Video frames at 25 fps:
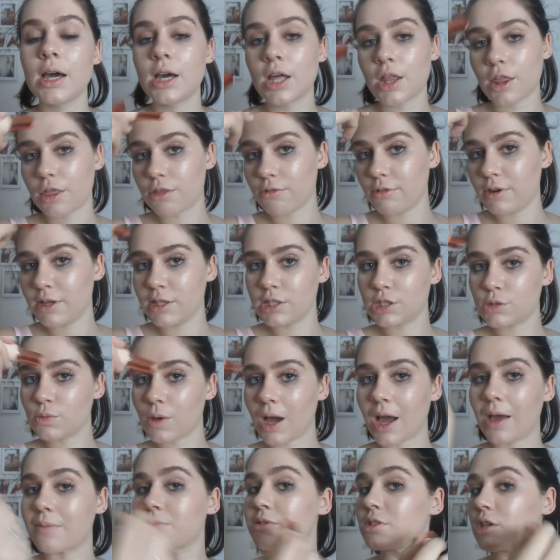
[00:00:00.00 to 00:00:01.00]

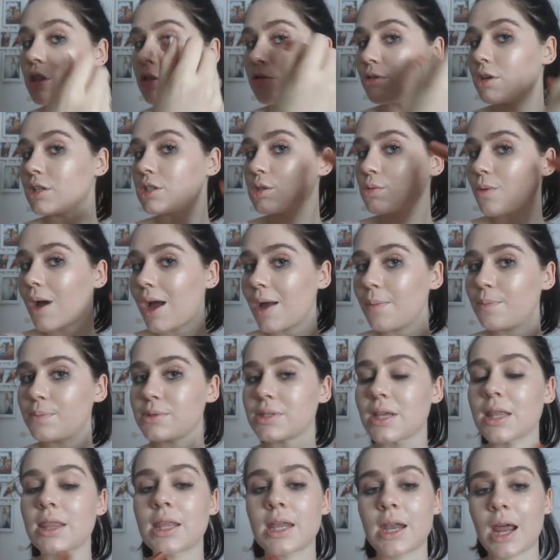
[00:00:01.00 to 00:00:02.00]

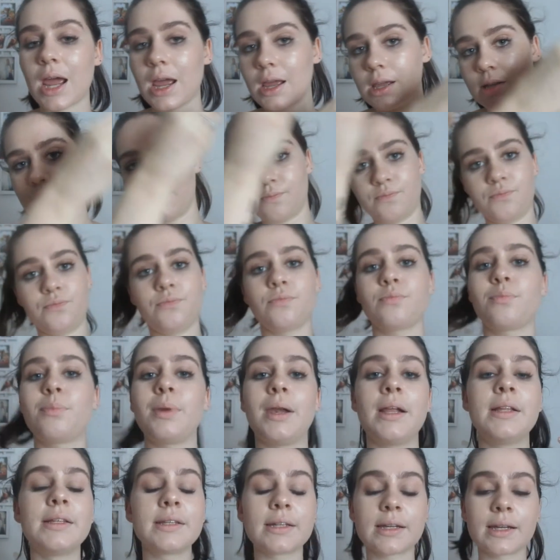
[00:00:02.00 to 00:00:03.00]
and then I
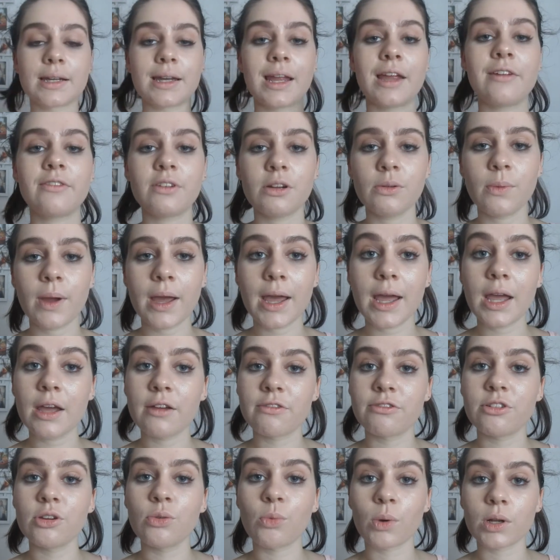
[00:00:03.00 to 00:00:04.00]
blended it everywhere.
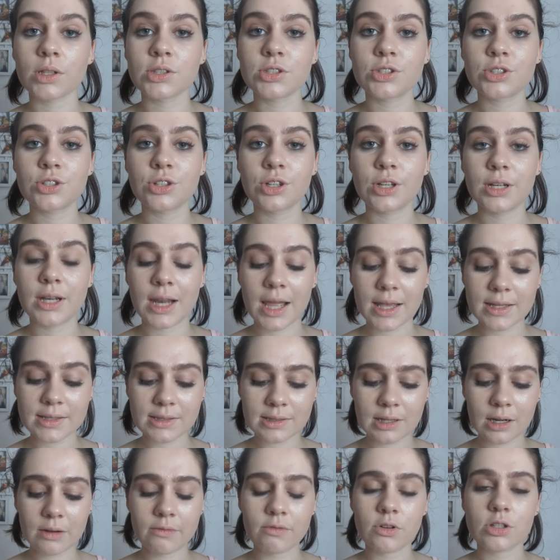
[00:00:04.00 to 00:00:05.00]
If you want to do less
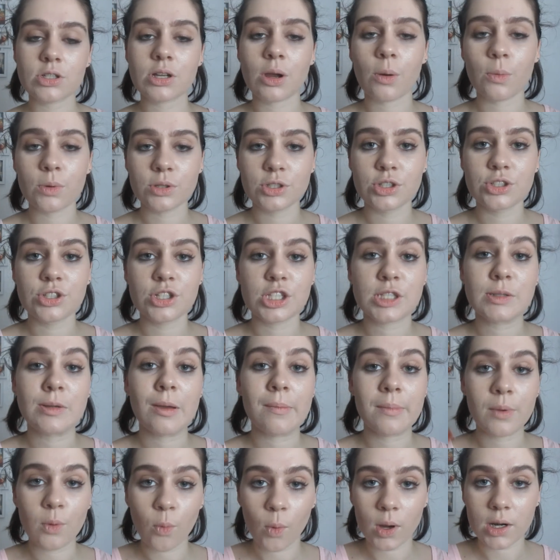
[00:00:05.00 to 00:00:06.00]
coverage, I would suggest
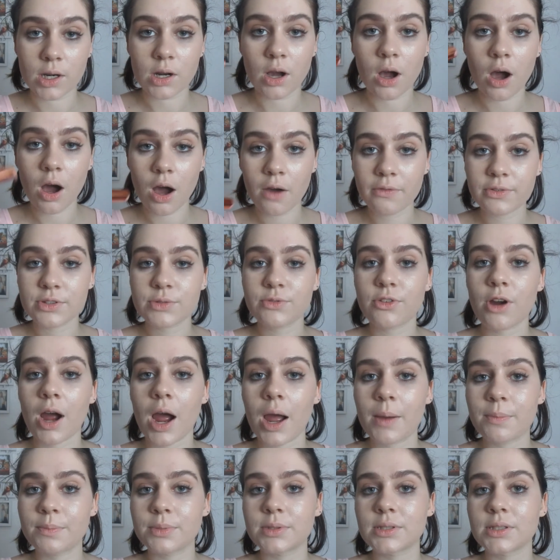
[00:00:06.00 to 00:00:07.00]
maybe 1.5
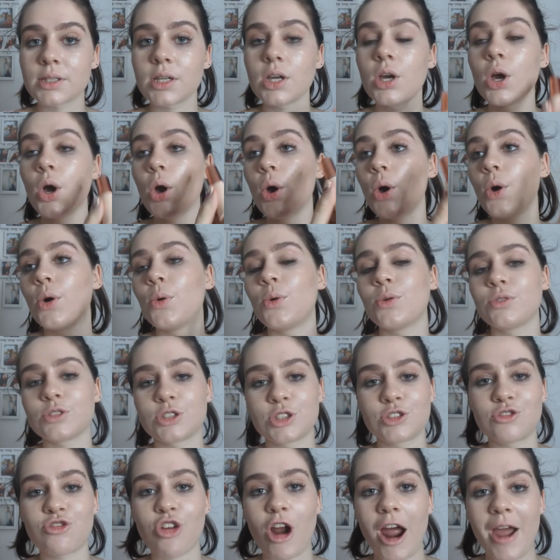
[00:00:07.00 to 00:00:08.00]
stripes,
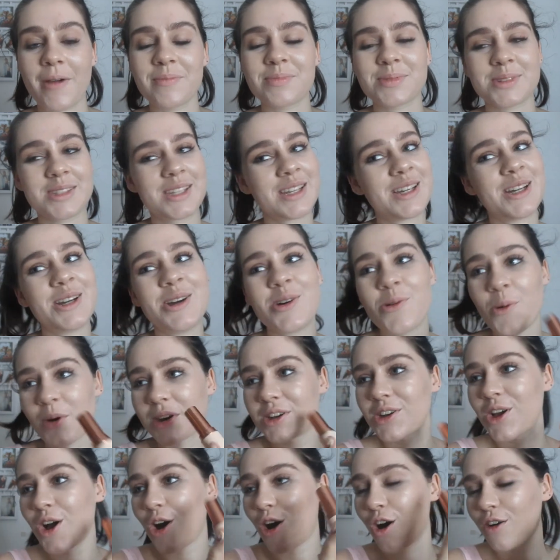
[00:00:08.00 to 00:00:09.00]

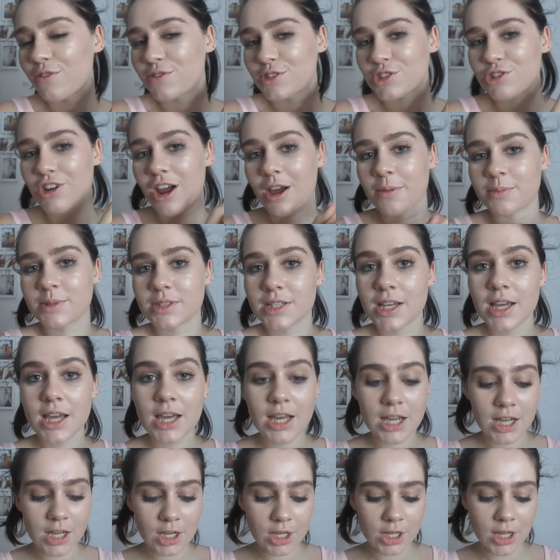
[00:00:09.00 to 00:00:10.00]
1.5 stripes,
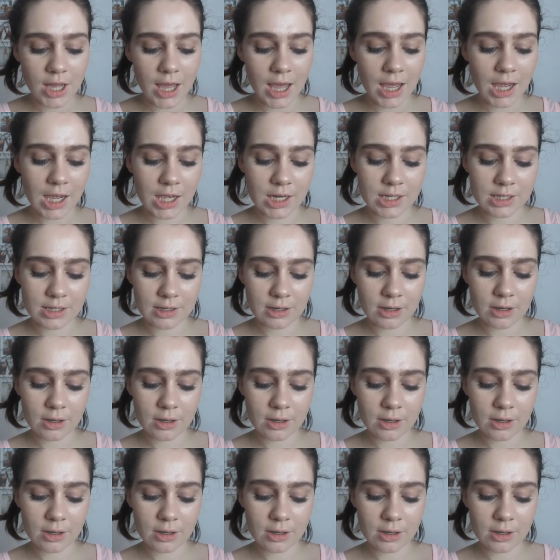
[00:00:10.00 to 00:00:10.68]
and